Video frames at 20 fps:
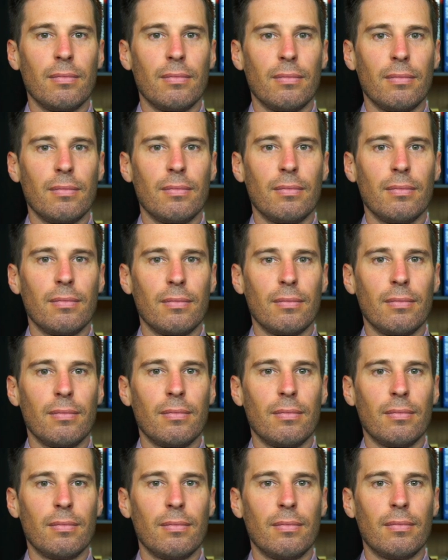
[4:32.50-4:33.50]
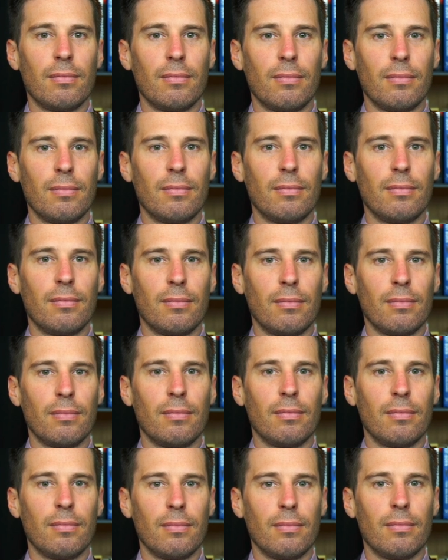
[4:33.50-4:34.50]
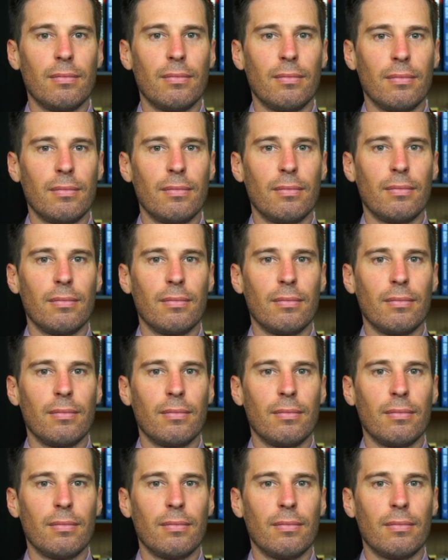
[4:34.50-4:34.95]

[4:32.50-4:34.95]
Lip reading: (not speaking)